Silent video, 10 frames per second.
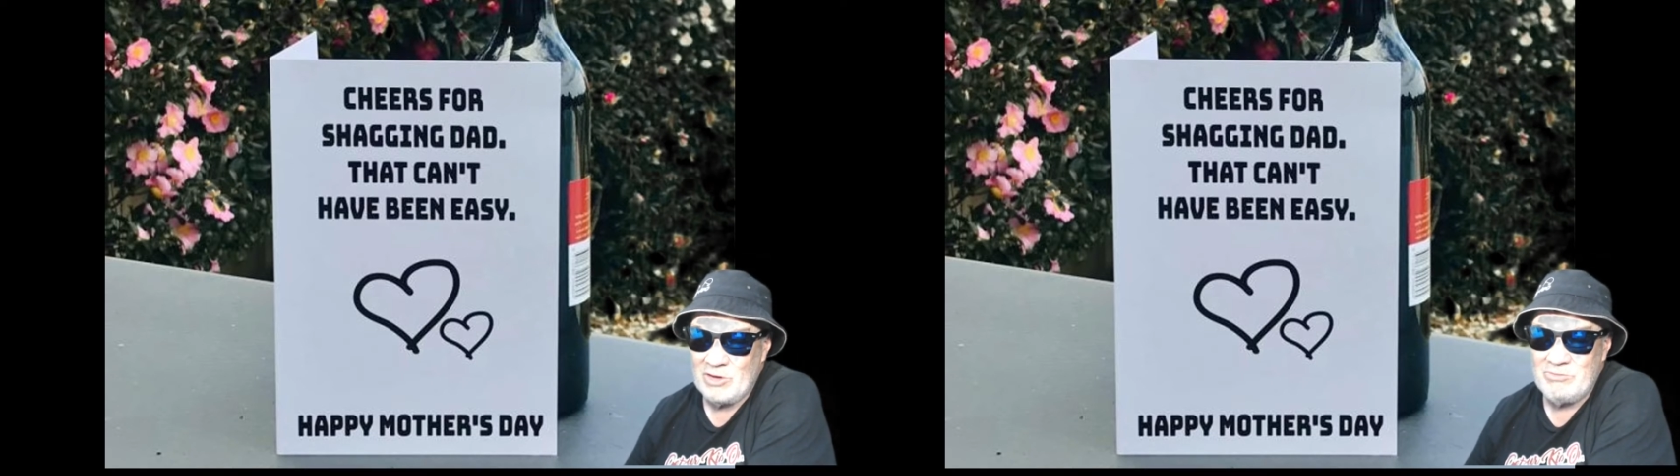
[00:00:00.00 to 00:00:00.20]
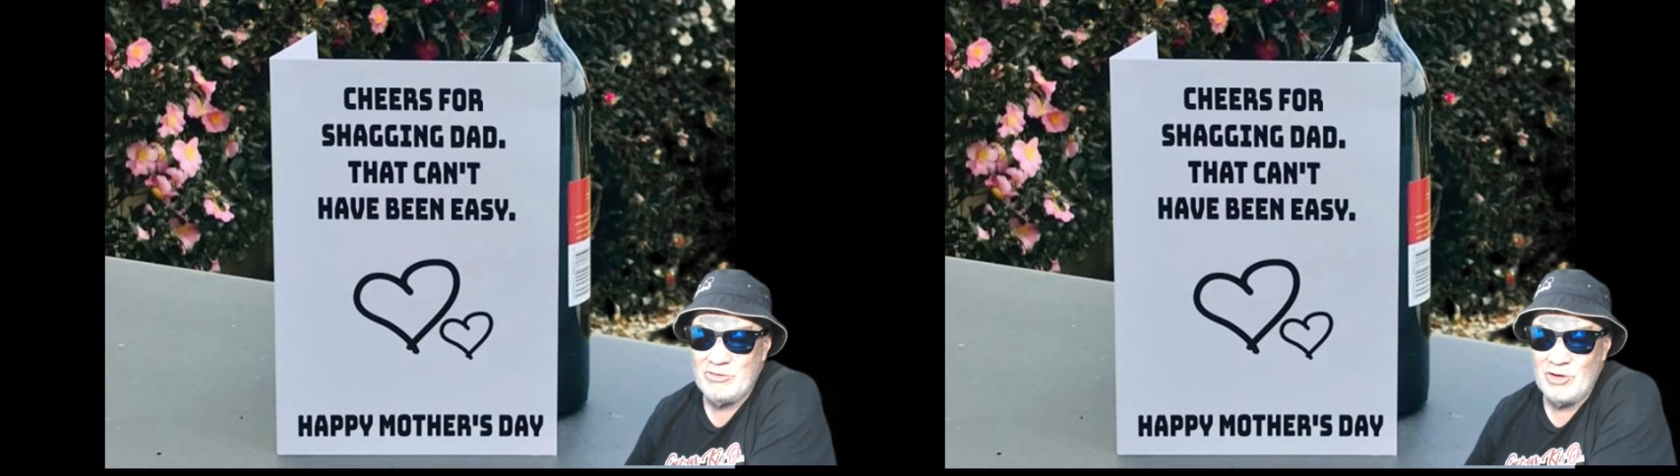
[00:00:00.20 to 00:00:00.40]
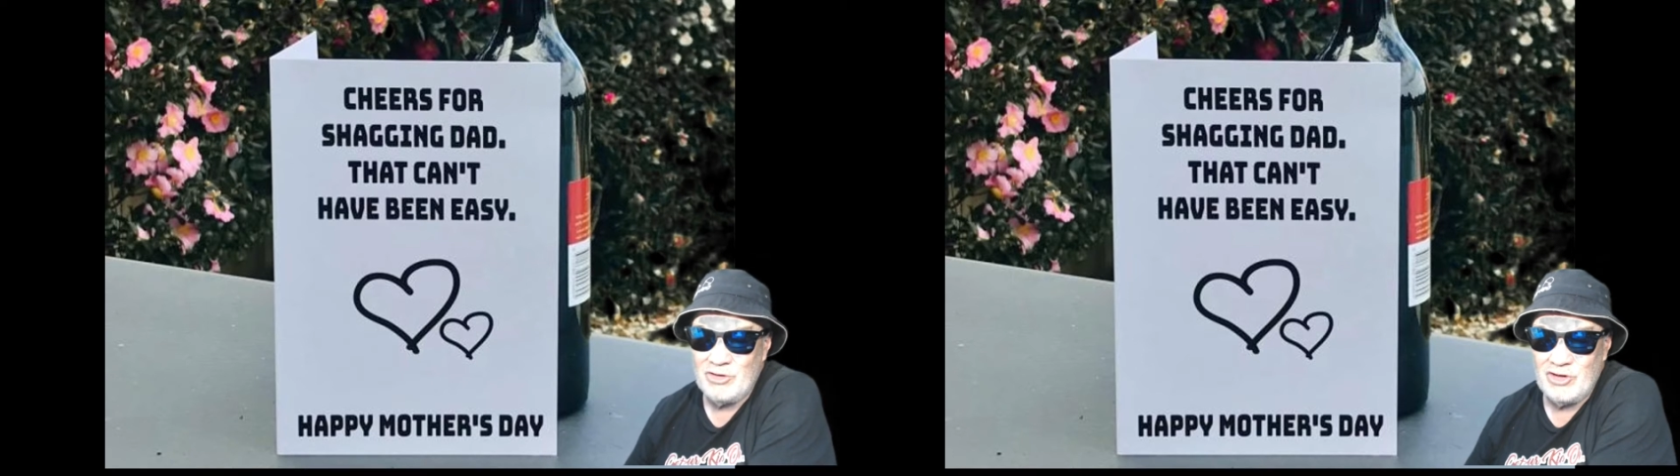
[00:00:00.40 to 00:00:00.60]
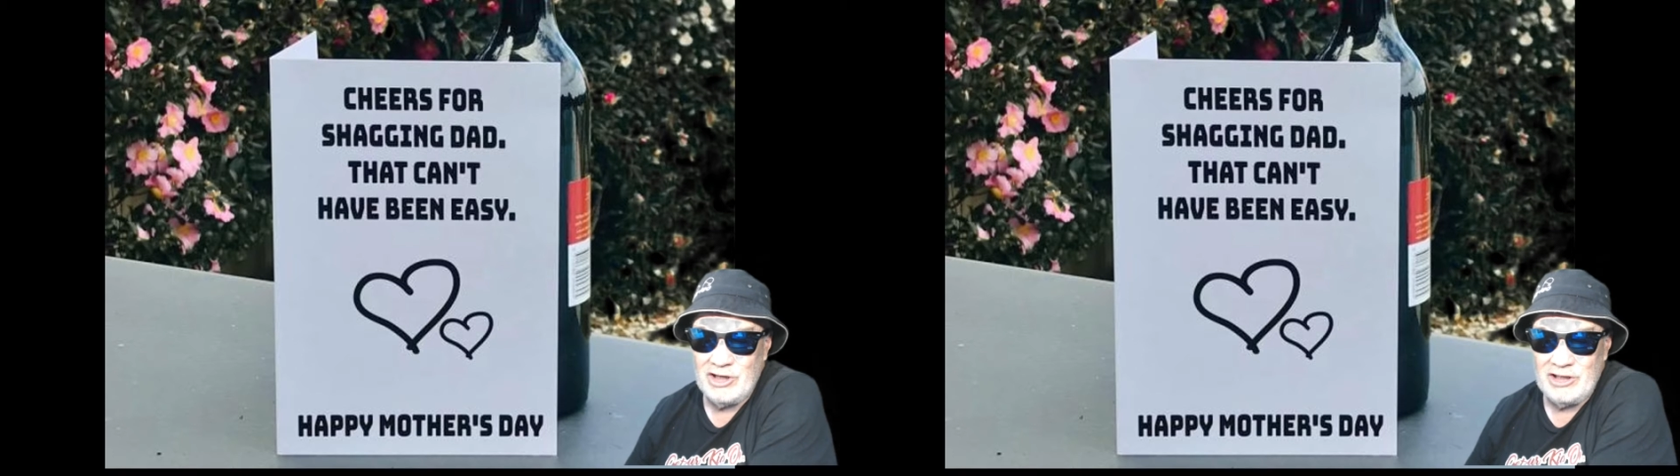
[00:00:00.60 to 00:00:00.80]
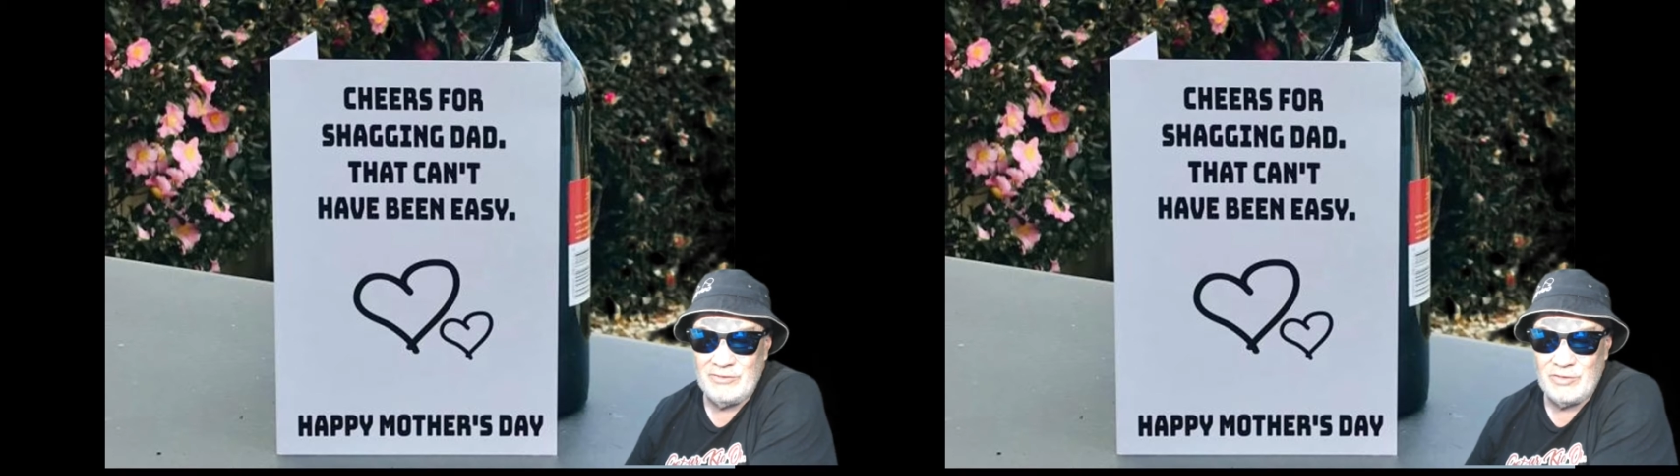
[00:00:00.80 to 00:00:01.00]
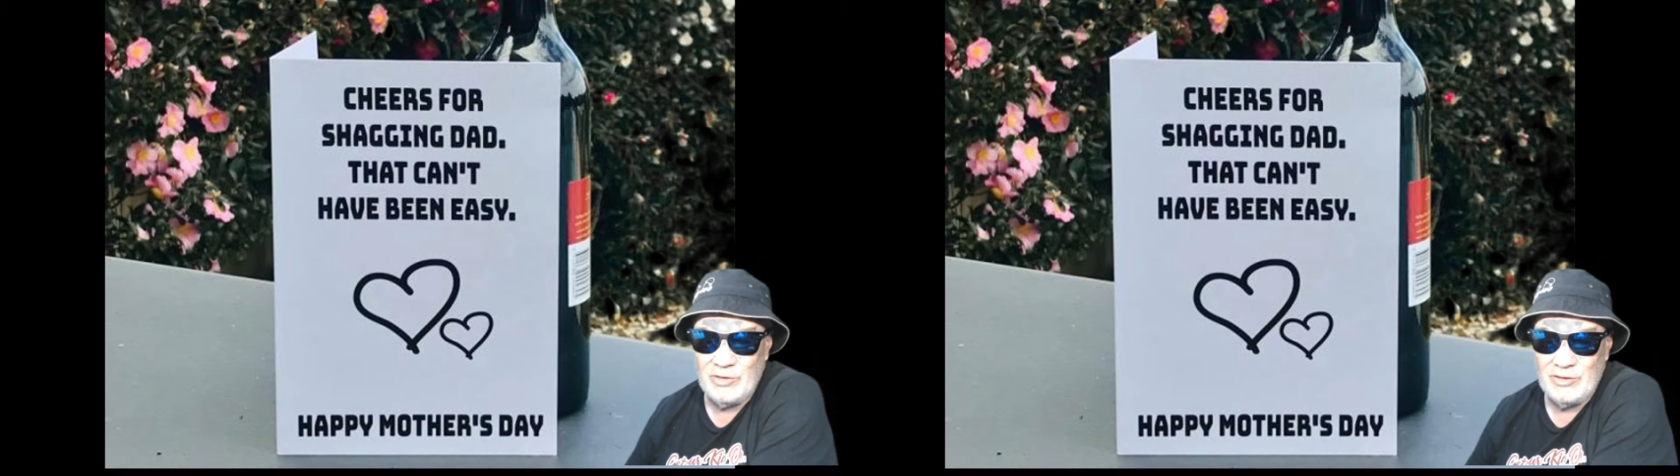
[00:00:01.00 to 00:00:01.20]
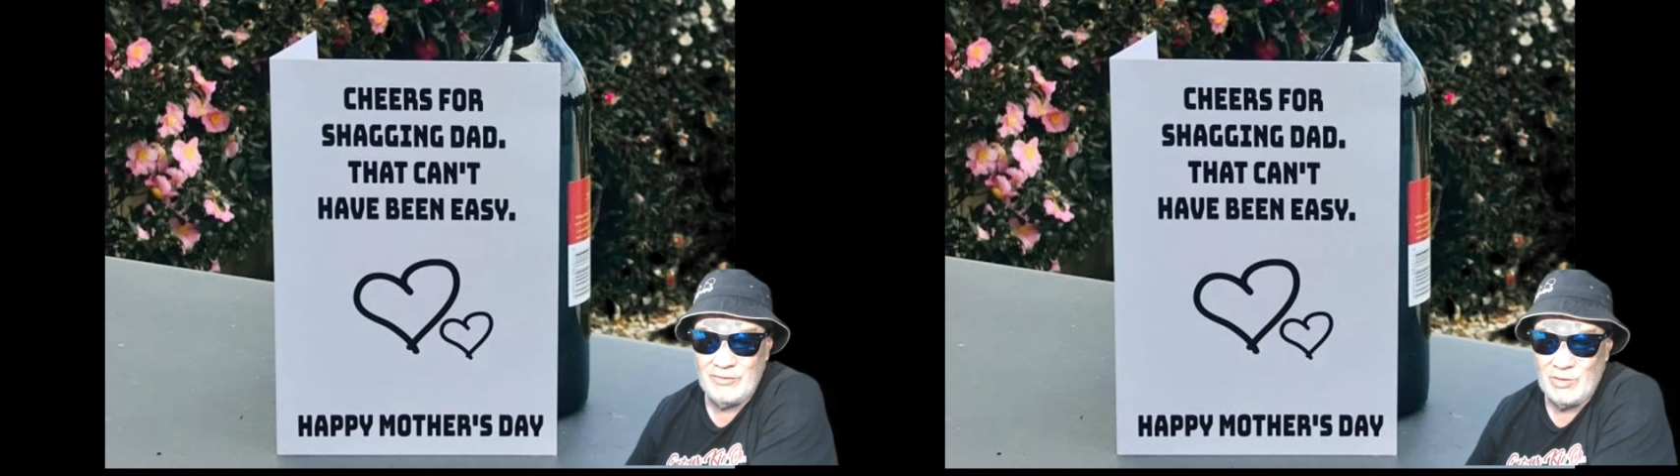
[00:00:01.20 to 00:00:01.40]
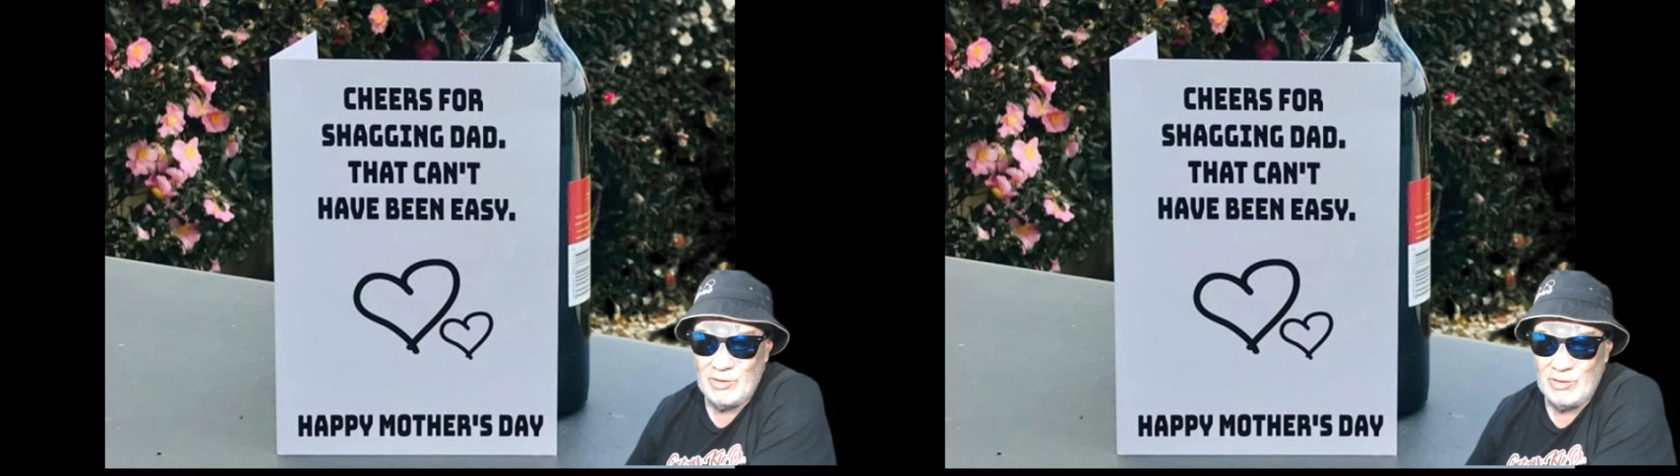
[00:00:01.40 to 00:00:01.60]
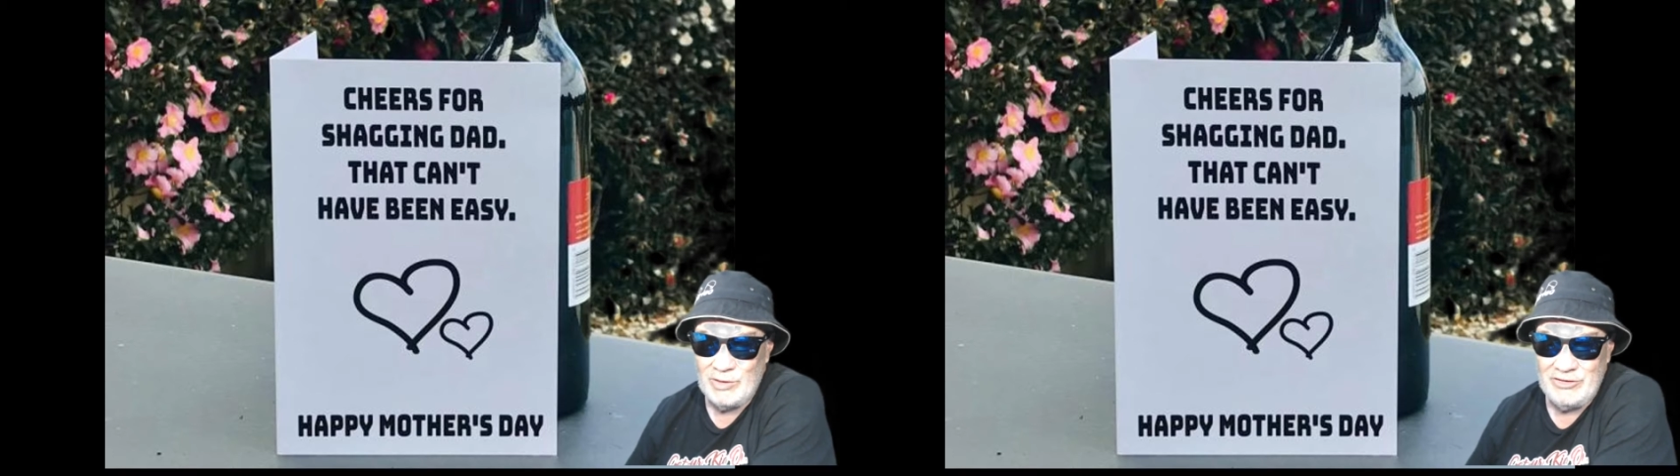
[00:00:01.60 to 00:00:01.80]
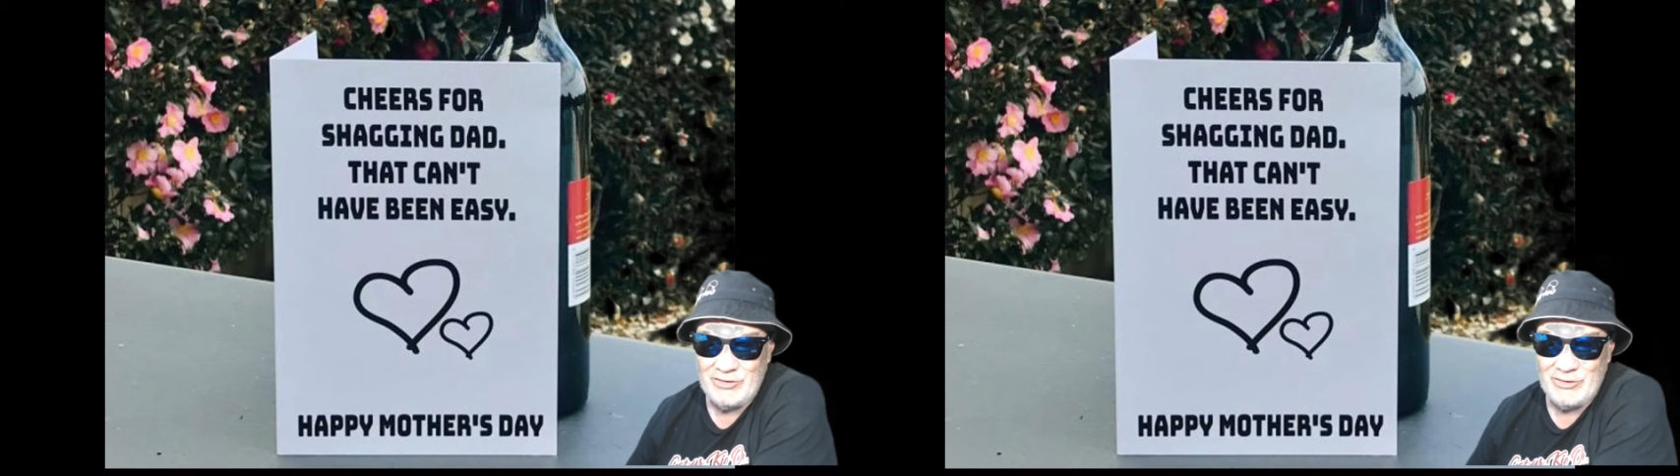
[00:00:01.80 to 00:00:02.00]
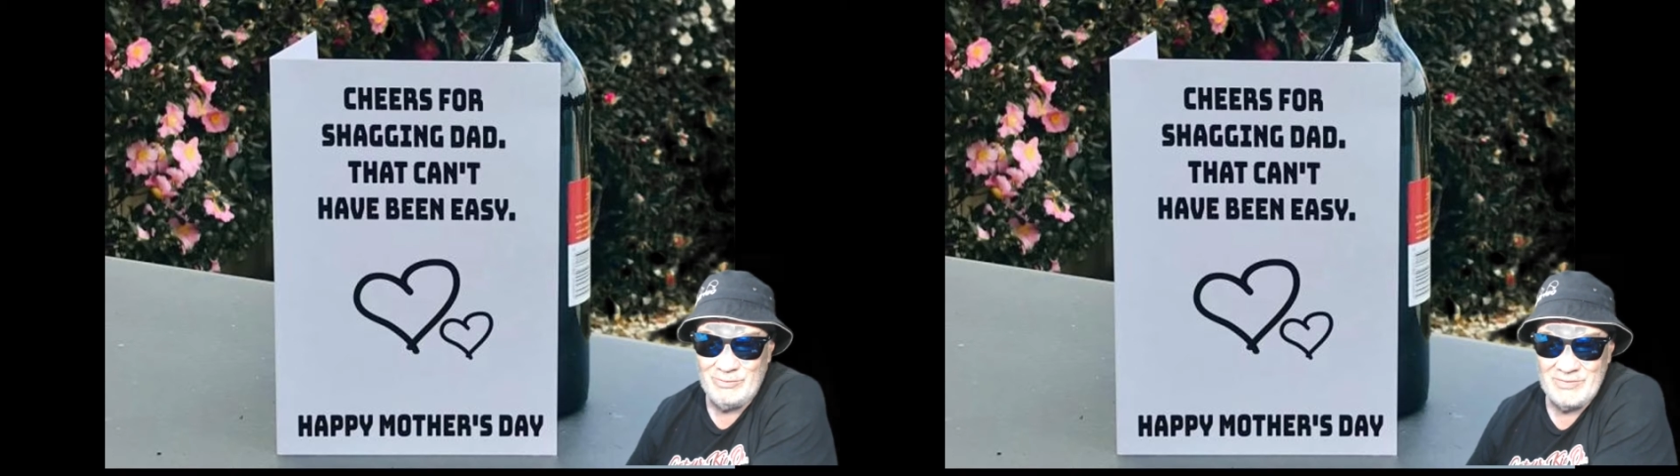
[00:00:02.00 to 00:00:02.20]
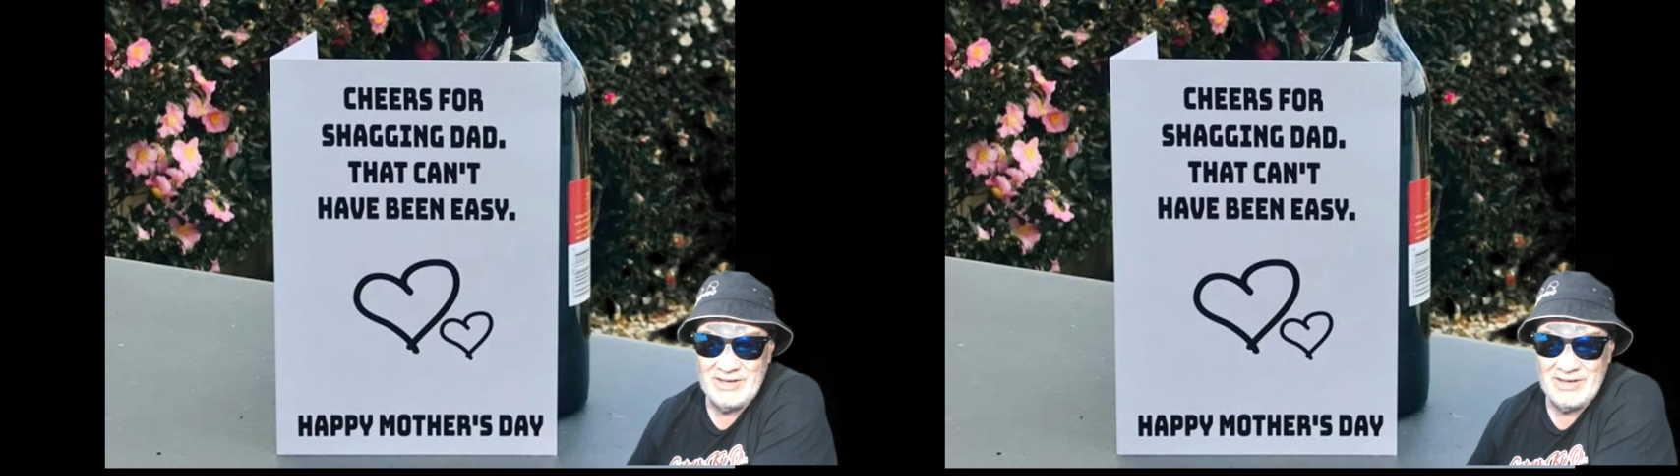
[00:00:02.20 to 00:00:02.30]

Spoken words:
progeny, the fruit of your loins.